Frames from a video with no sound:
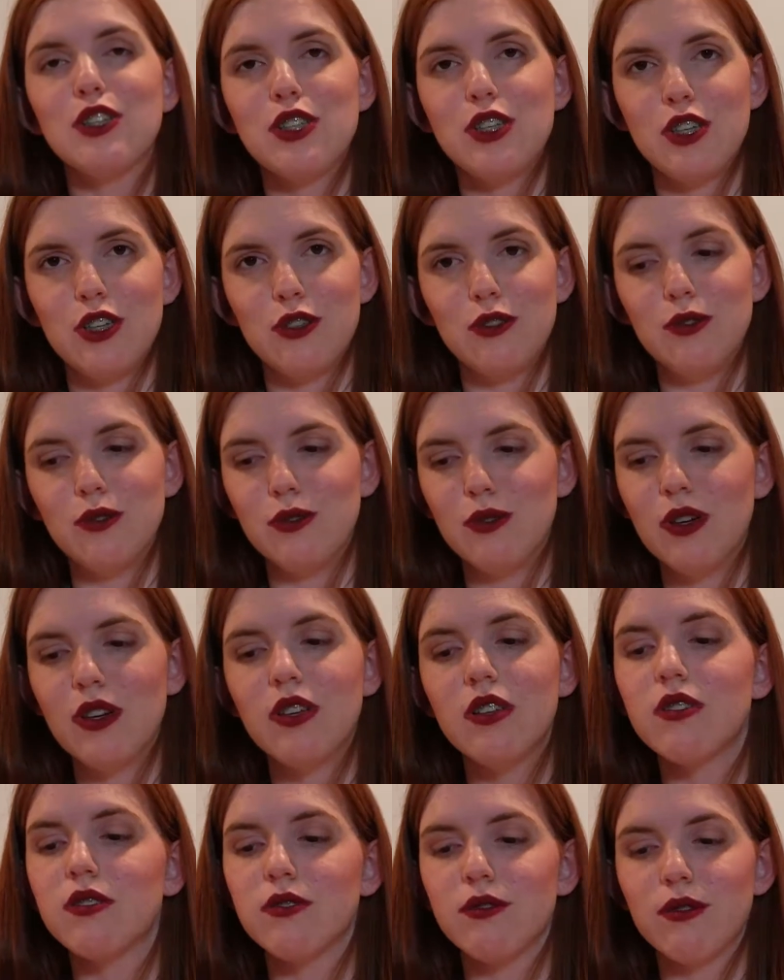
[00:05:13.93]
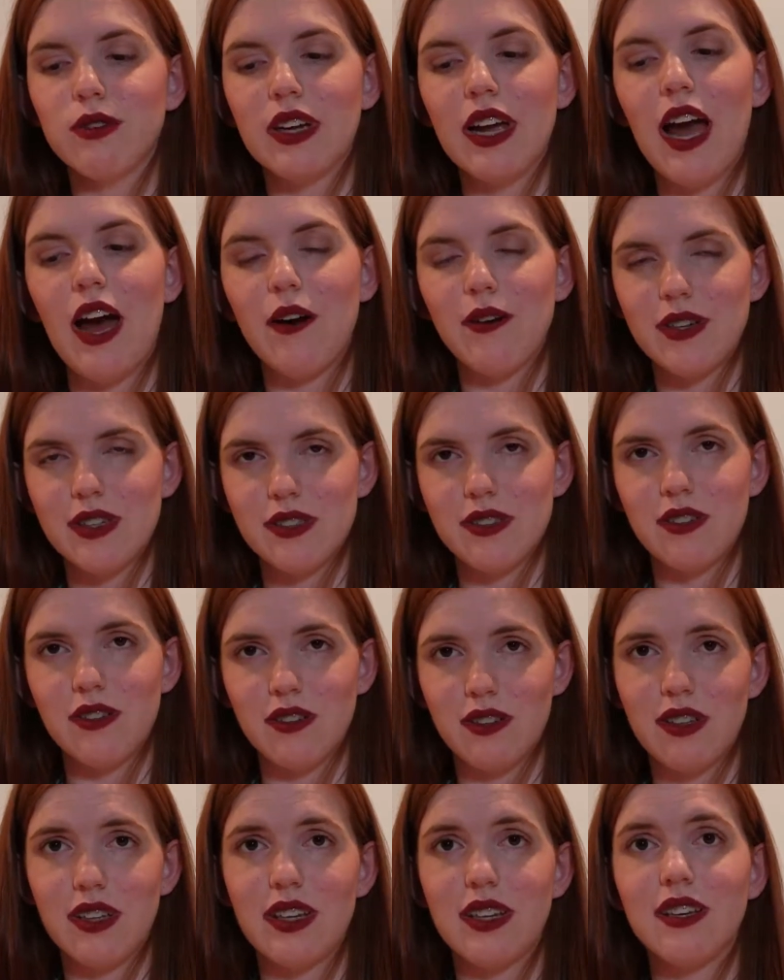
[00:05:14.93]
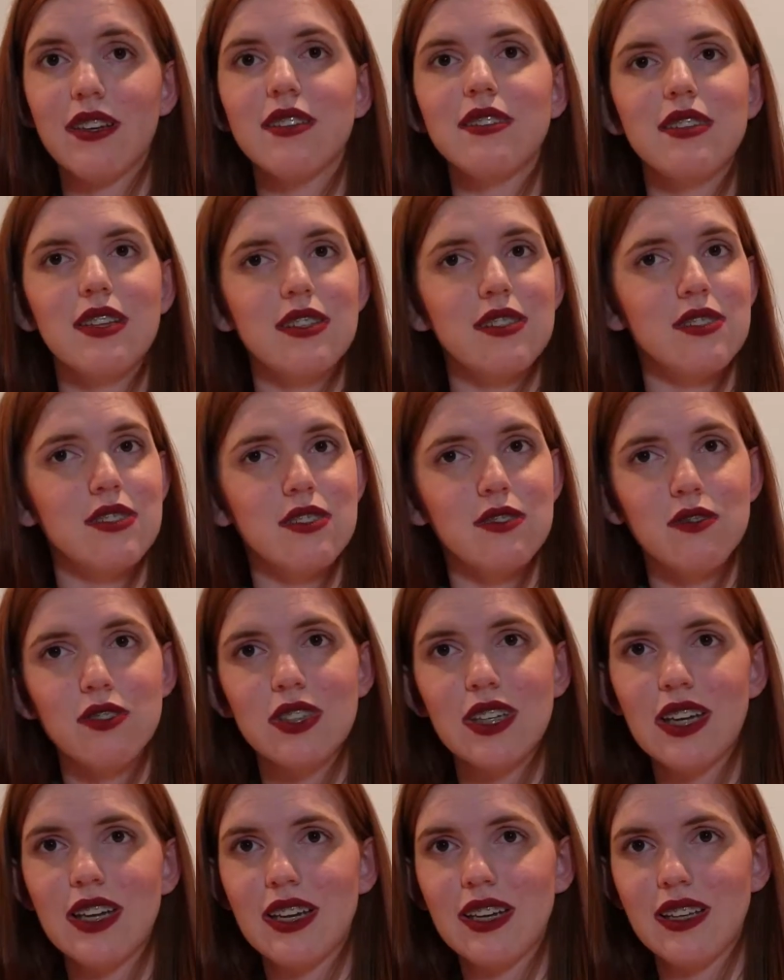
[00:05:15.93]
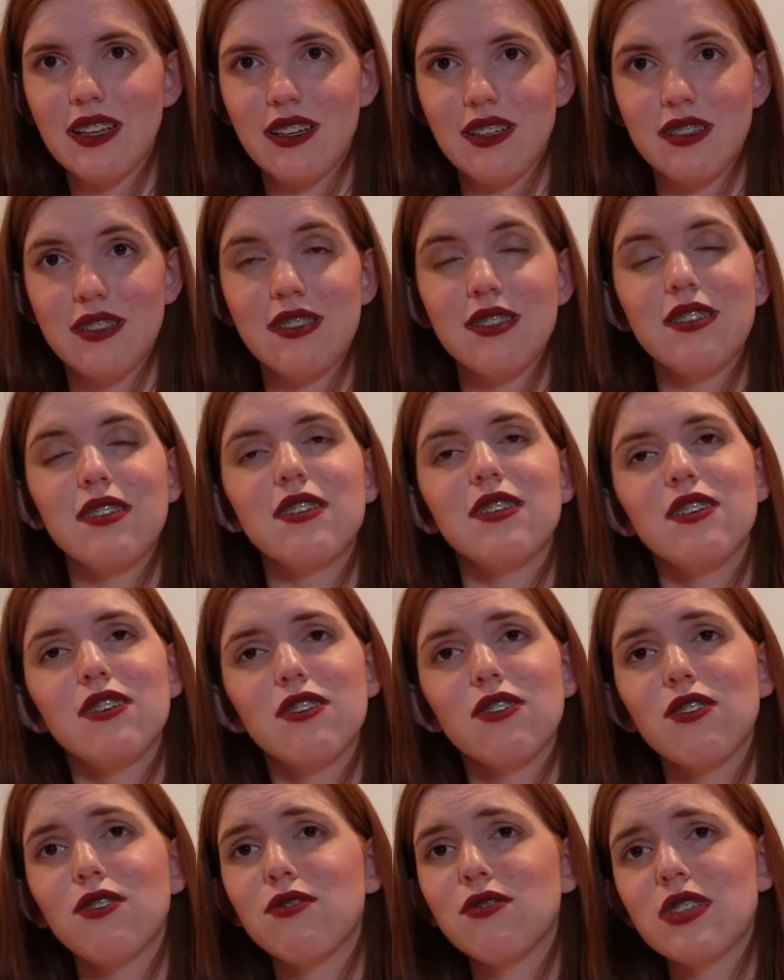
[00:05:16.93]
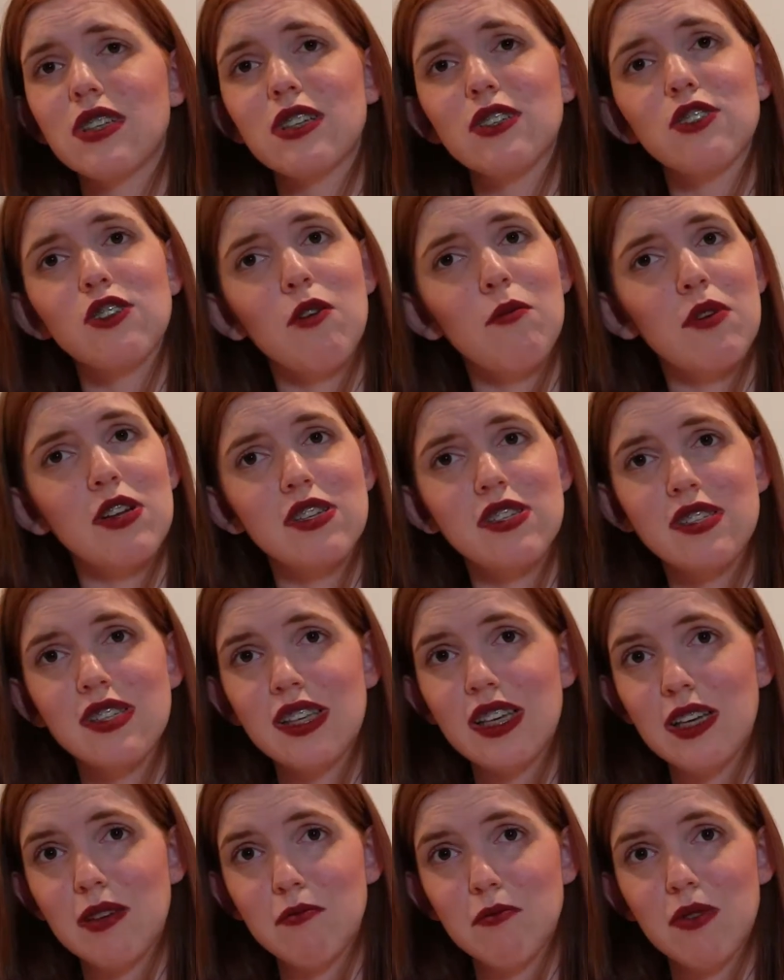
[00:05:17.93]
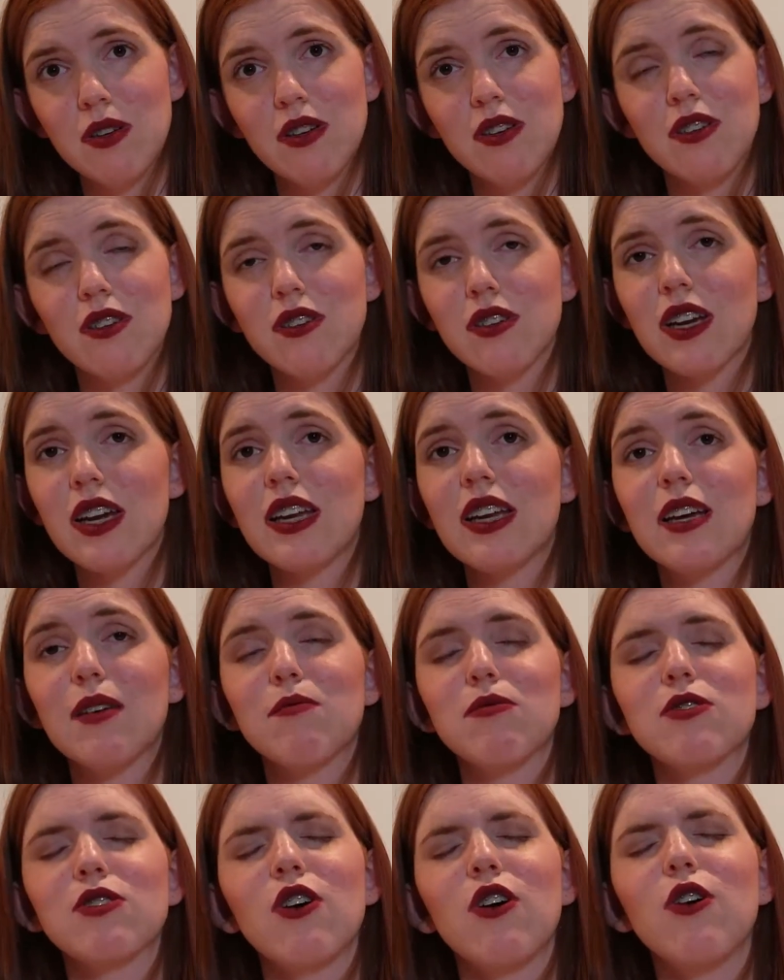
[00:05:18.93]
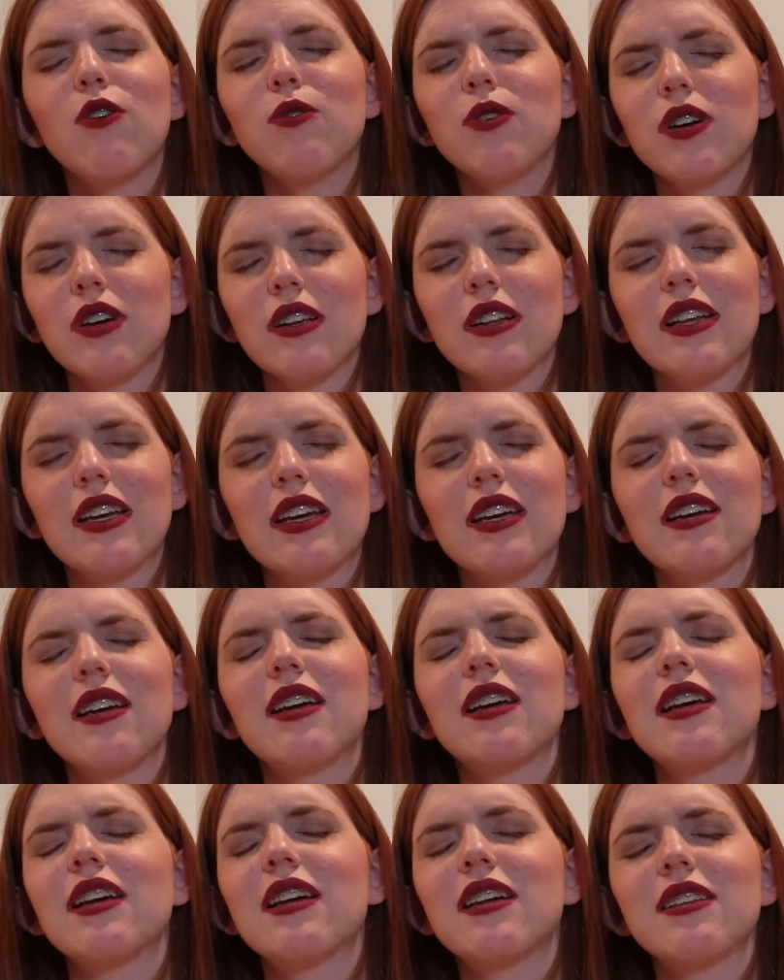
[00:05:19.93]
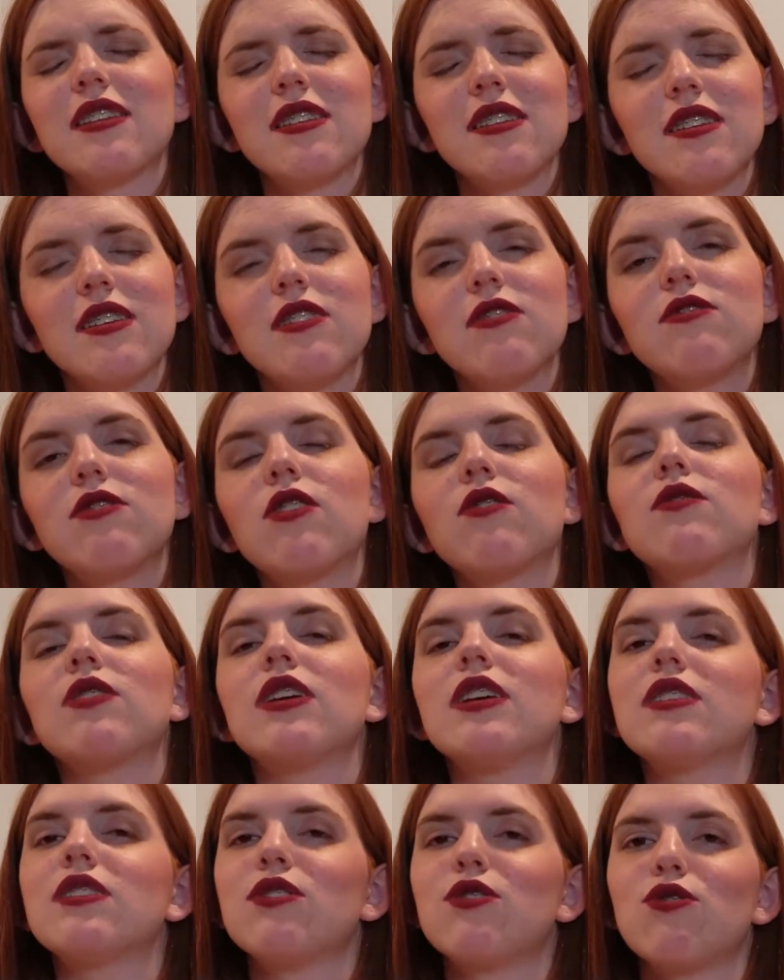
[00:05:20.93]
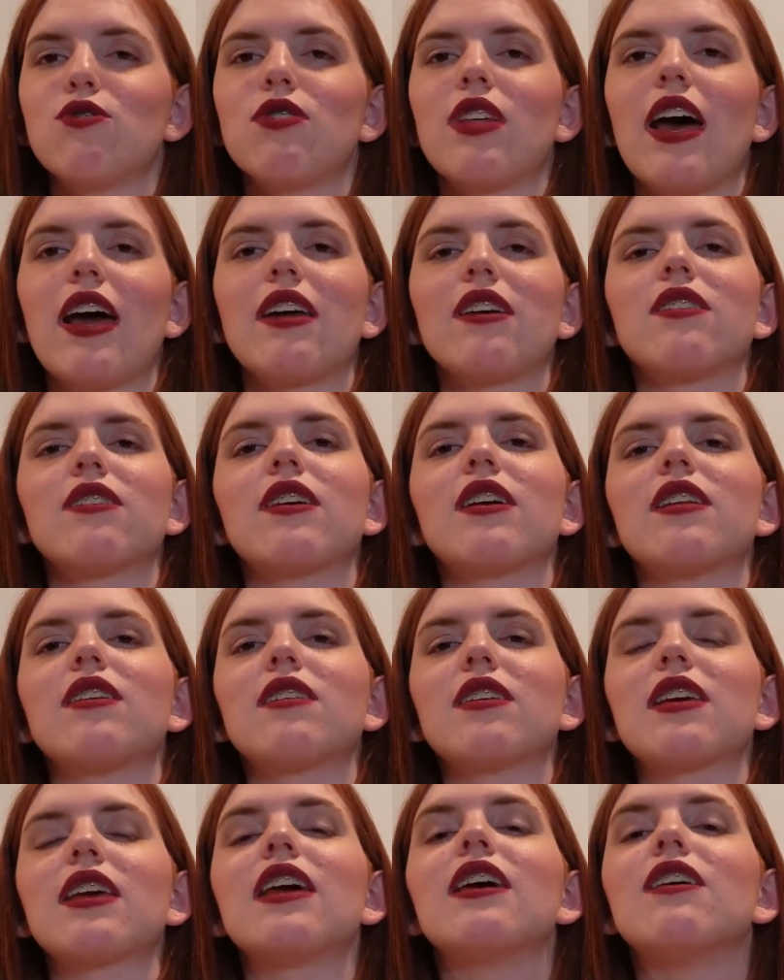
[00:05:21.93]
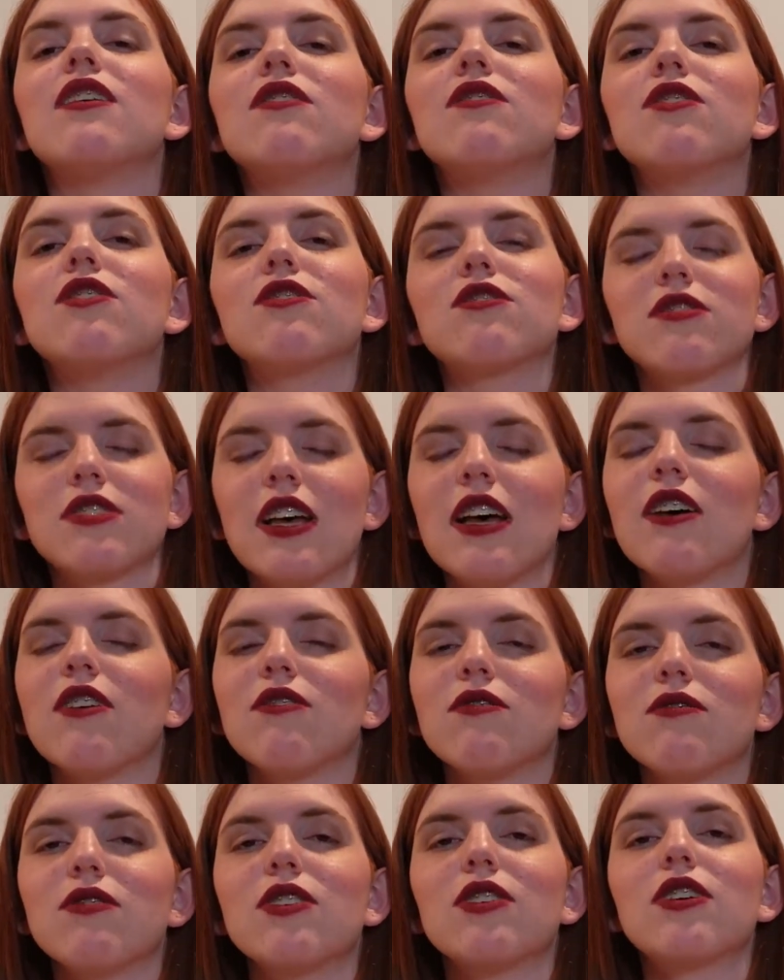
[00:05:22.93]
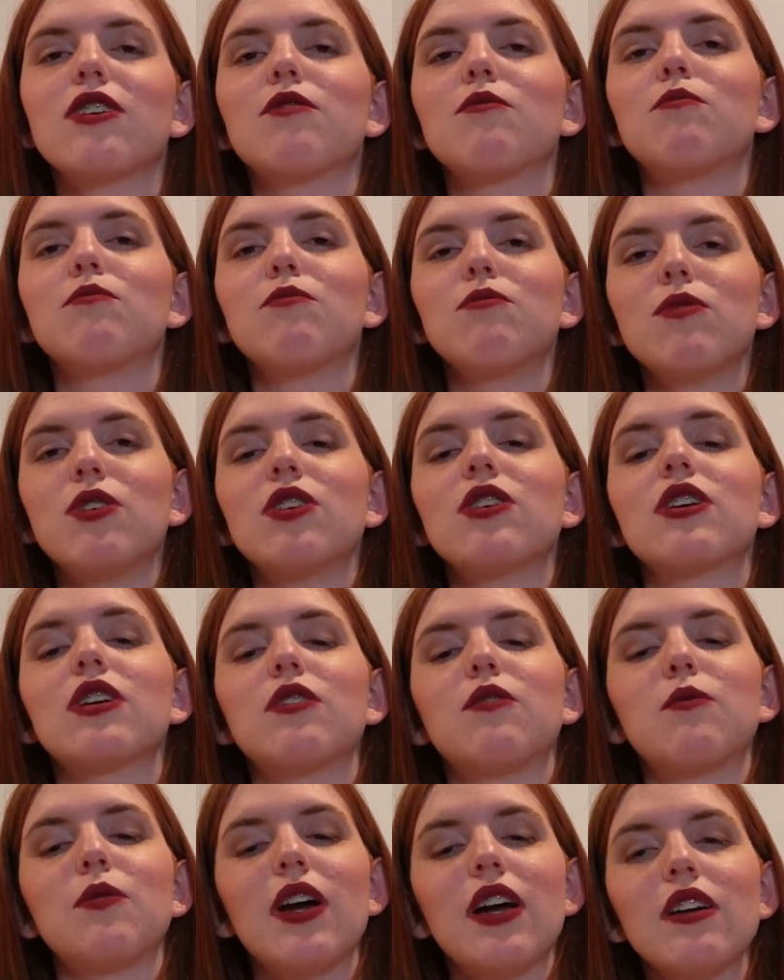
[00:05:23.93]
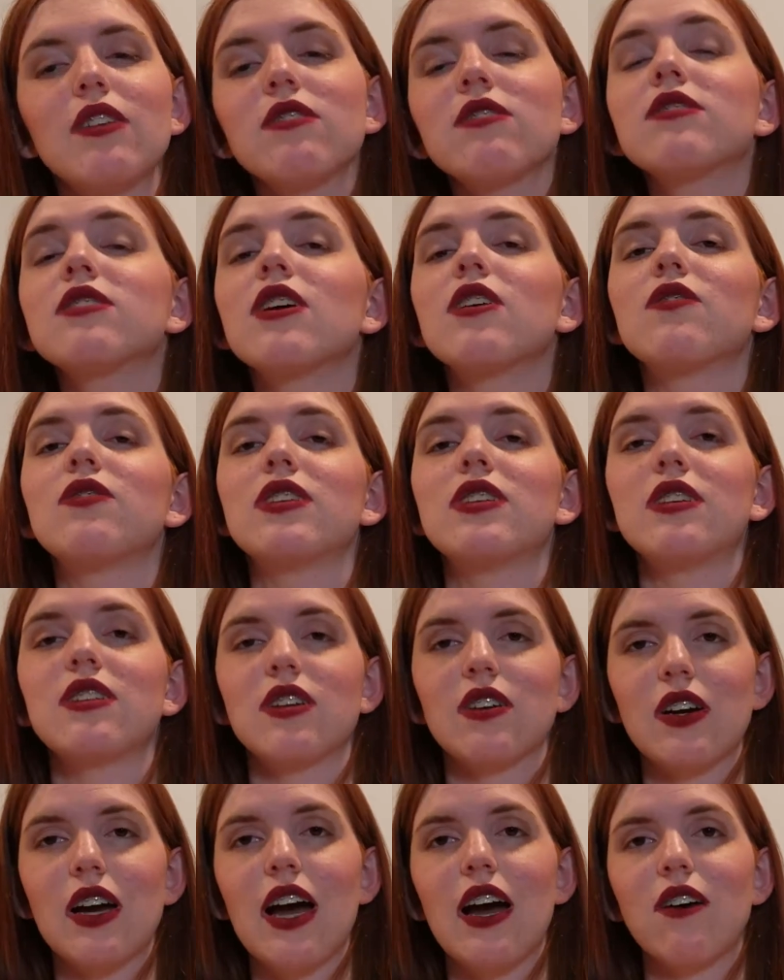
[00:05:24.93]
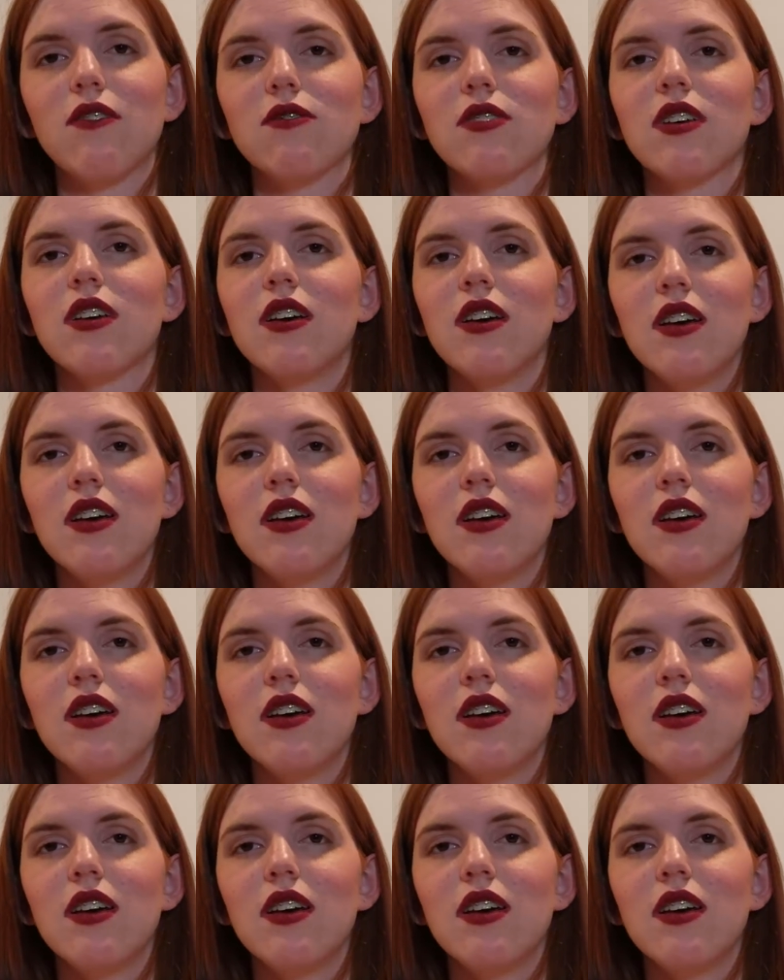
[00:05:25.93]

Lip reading: 2-3 hours early. That's just ridiculous. You're losing so much sleep. You're getting up so early. You don't need to do that. You're gonna kill yourself. You're gonna wear yourself into the ground